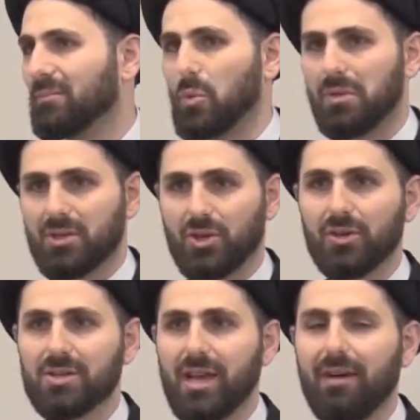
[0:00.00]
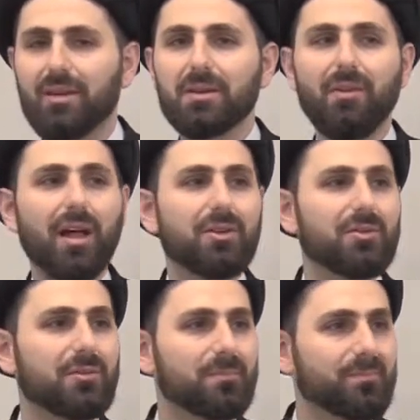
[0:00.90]
would this currency have any
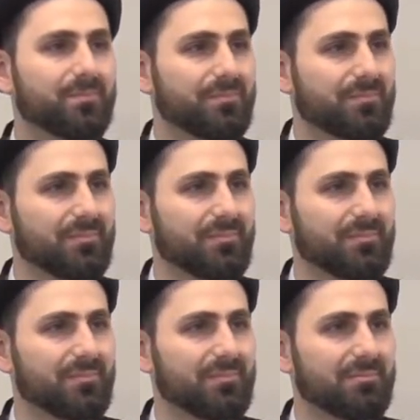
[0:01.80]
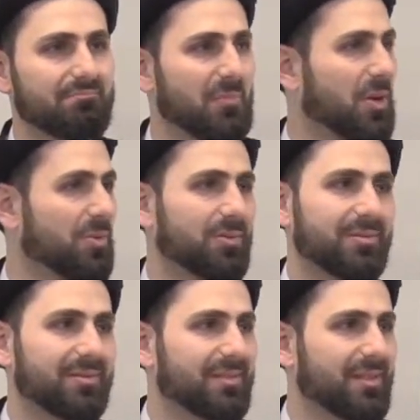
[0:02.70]
value? No.
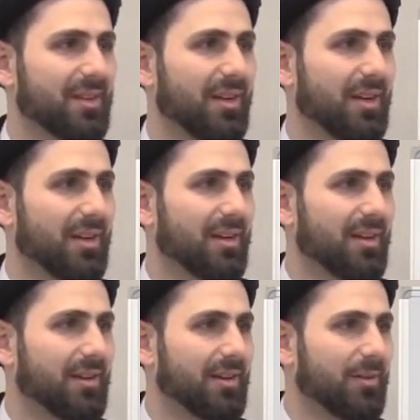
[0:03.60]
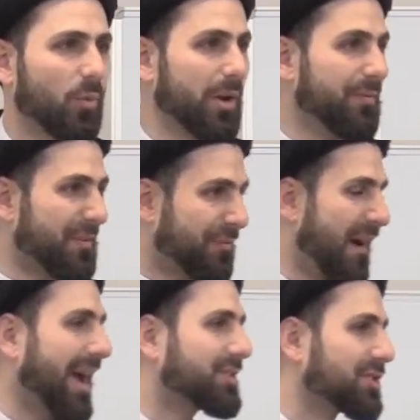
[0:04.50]
One of the
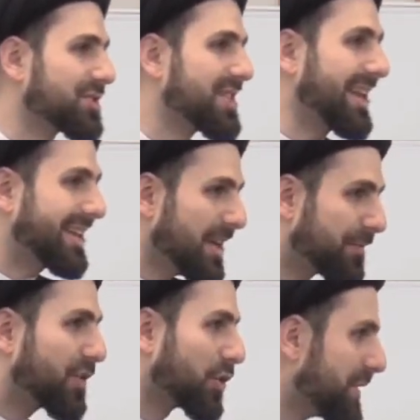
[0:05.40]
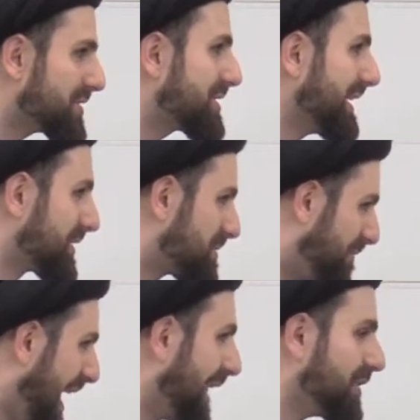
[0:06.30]
factors that give currency its
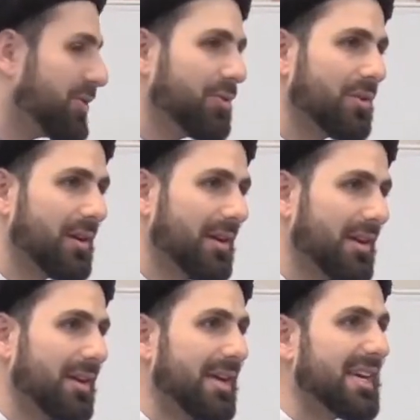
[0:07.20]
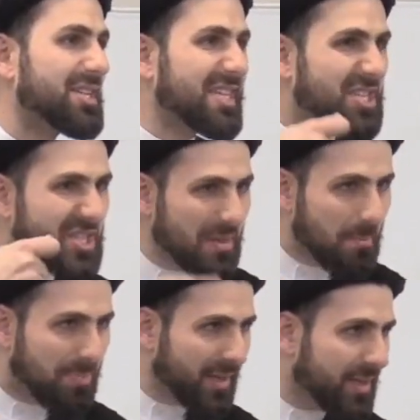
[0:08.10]
value is the
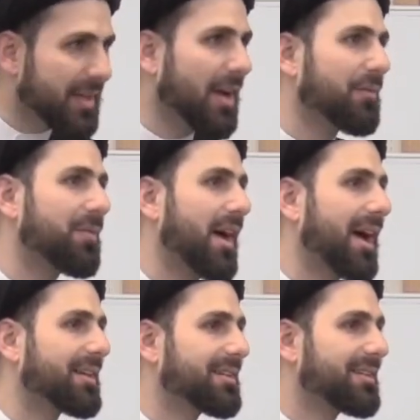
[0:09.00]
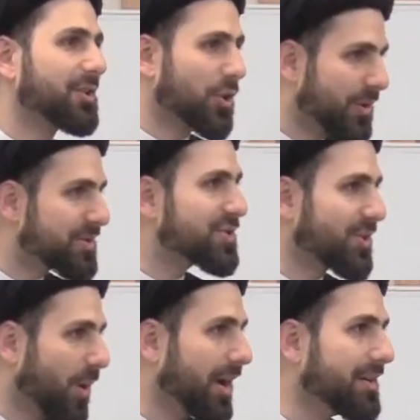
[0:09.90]
stability of that currency,
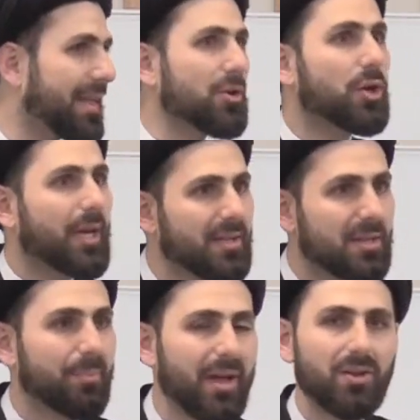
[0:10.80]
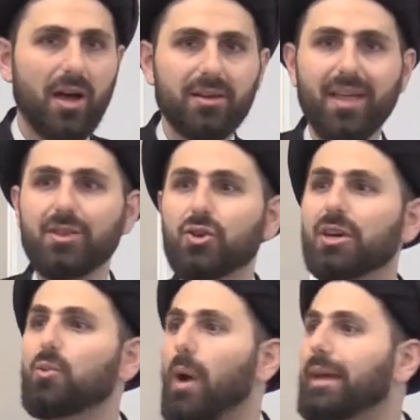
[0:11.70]
right? That you can depend on it, that you
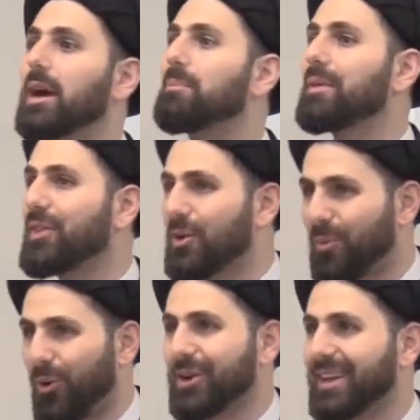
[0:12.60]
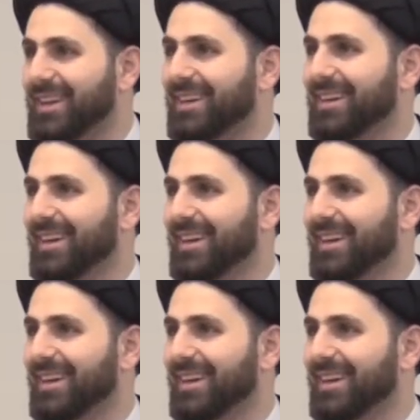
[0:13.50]
could wake up in the morning,